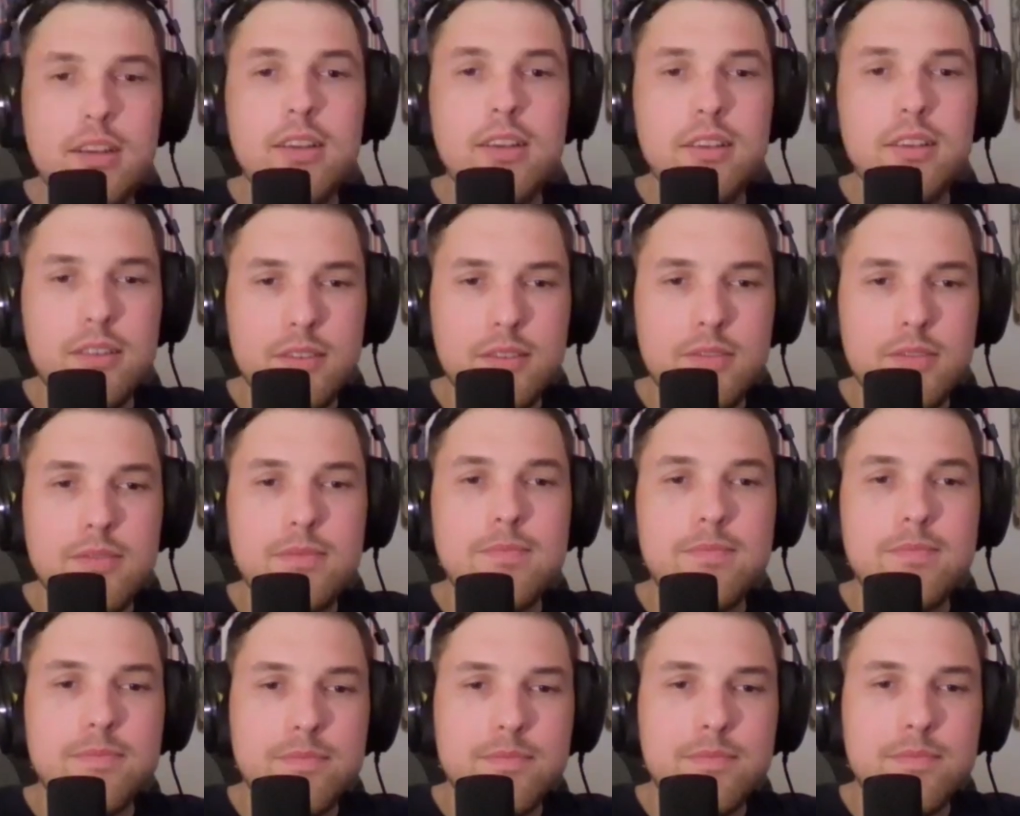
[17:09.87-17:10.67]
was
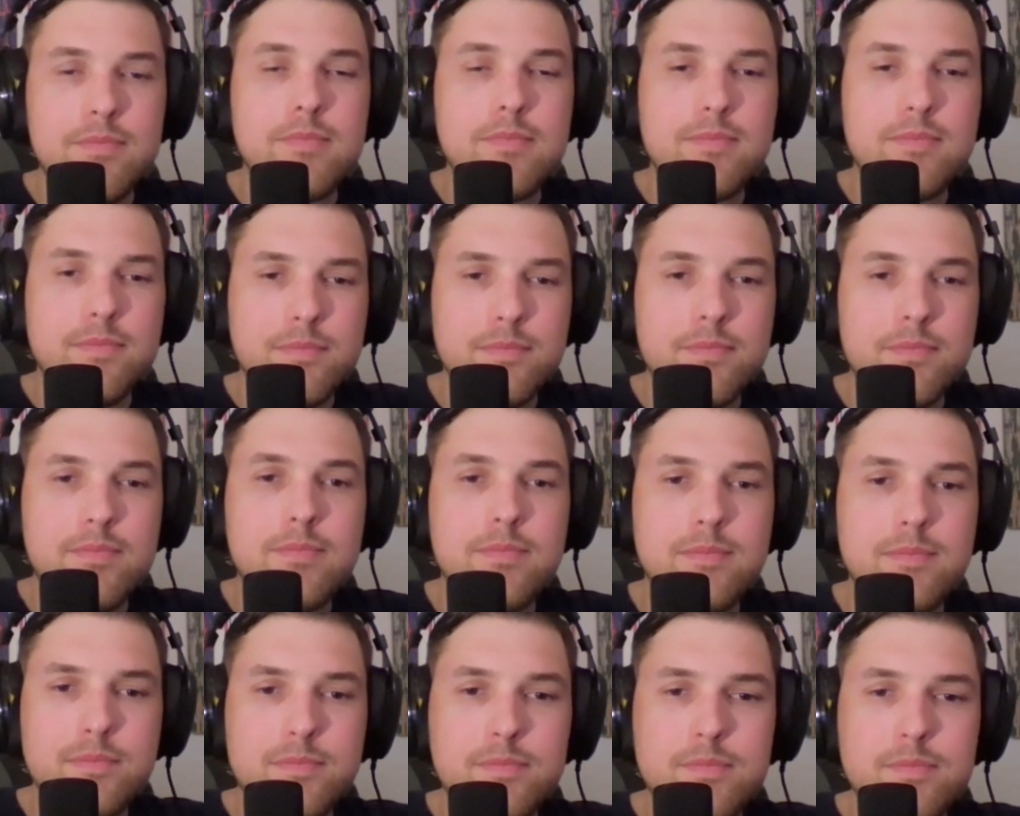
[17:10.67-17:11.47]
included in that trade.
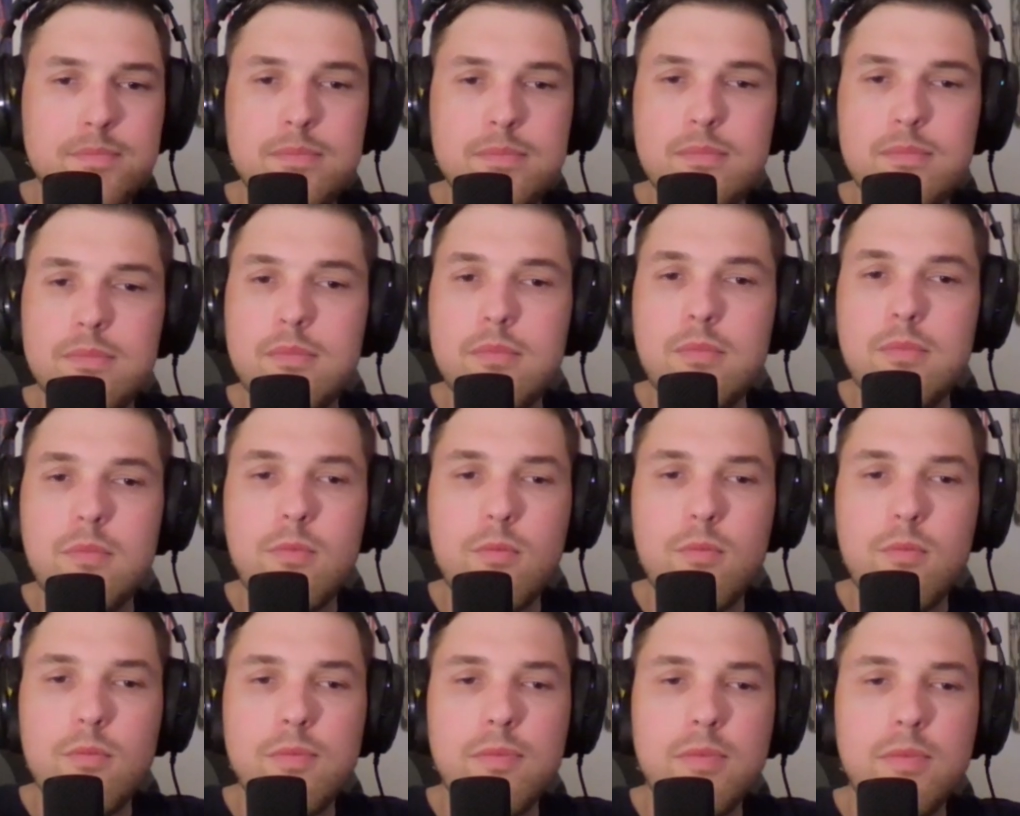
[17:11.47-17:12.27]
But
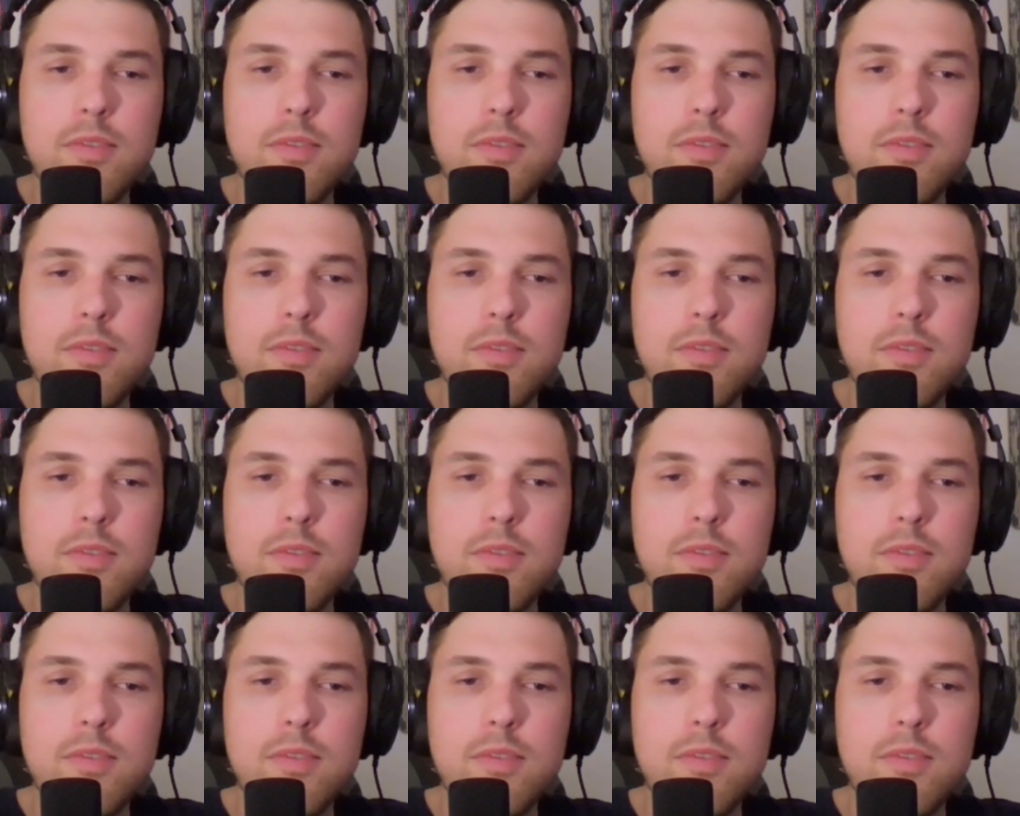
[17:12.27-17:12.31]
other than